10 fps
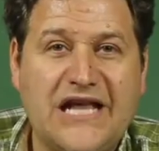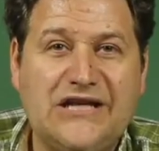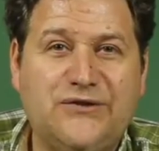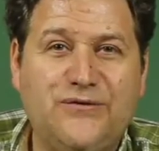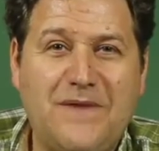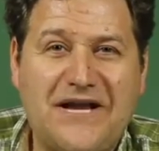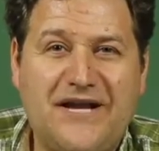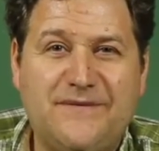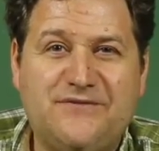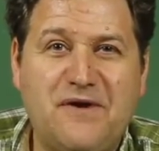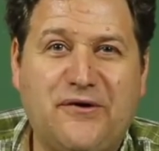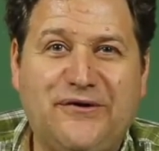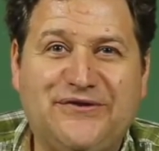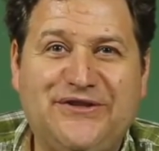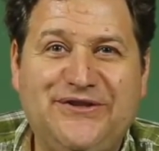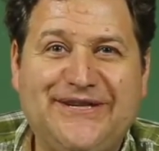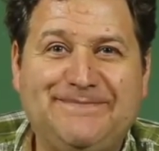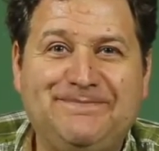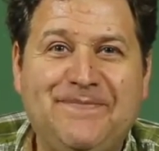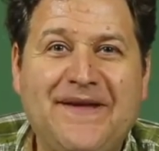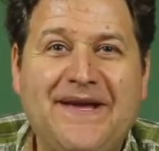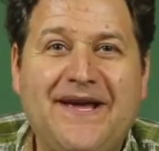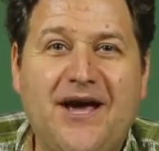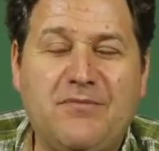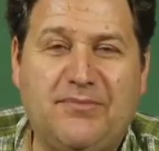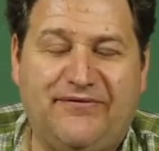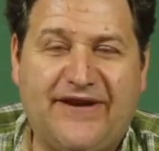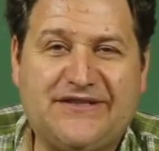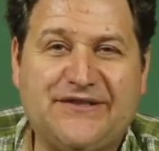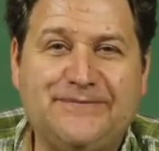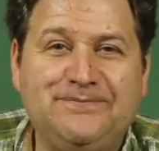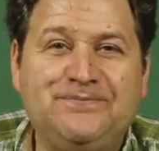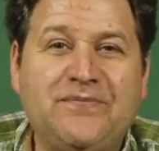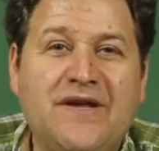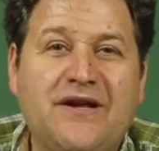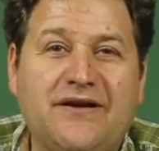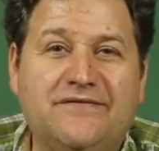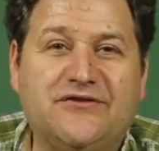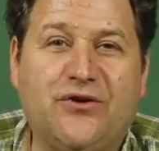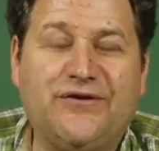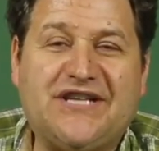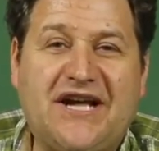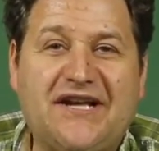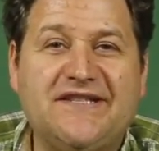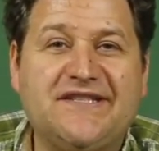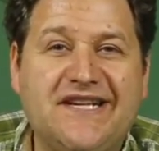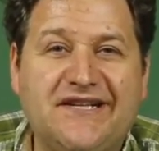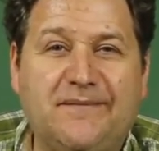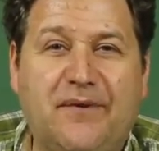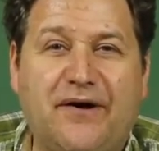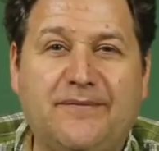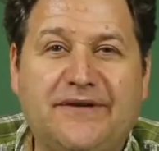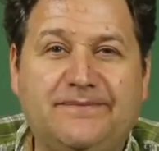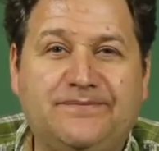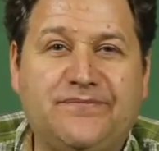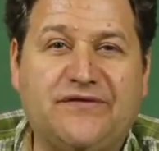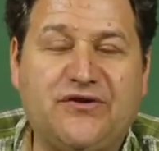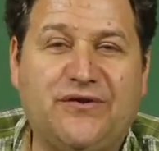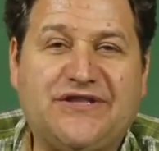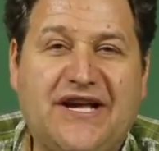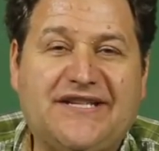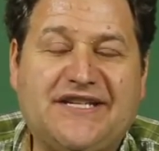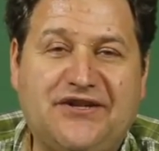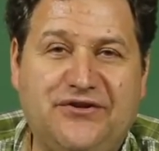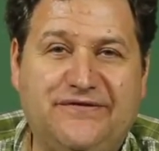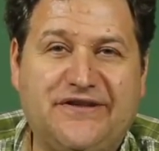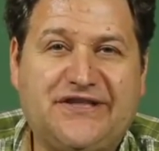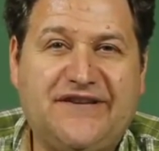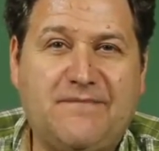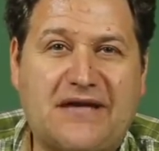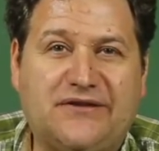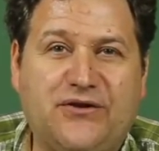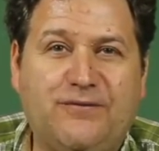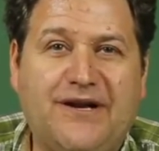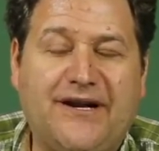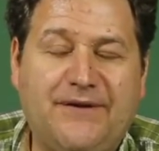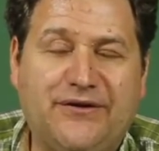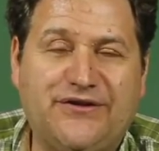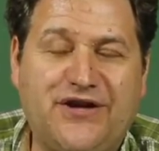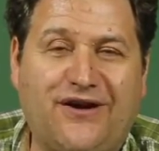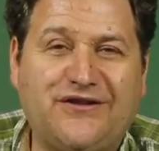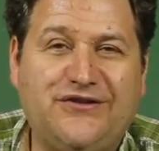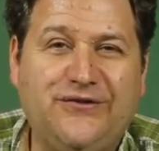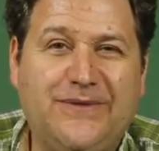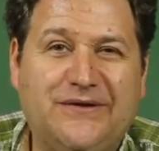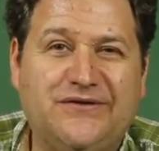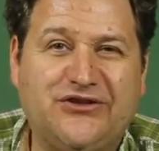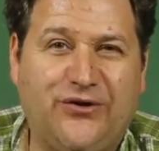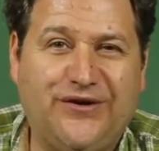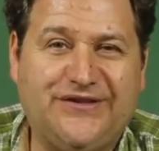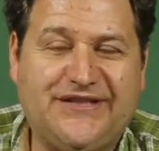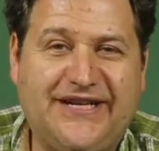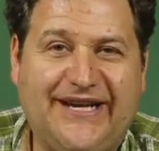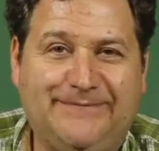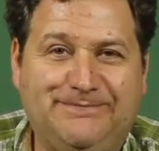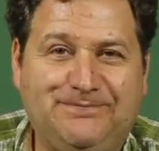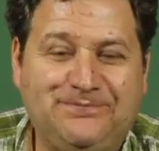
Hello, my name is Tenuta. I'm a professor of soil science in the Department of Soil Science at the University of Manitoba, and I'm here to talk to you about soils today.